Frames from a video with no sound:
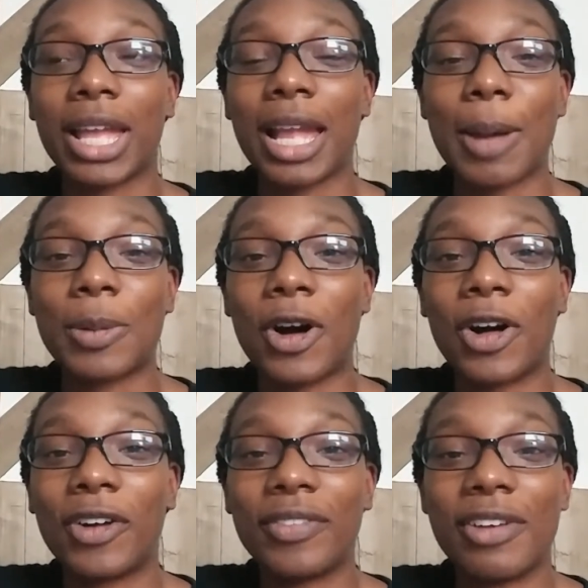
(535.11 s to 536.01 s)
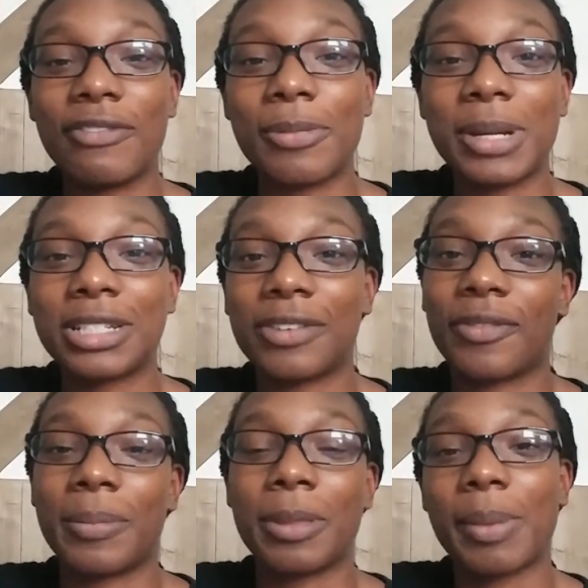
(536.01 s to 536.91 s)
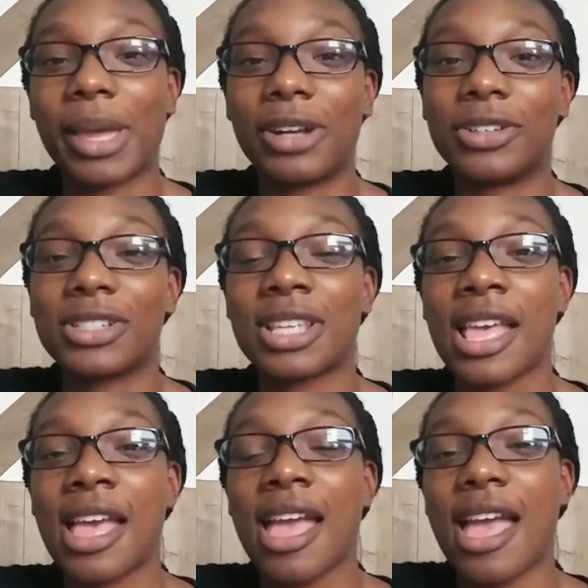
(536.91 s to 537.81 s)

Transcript: looking up all the information from the panels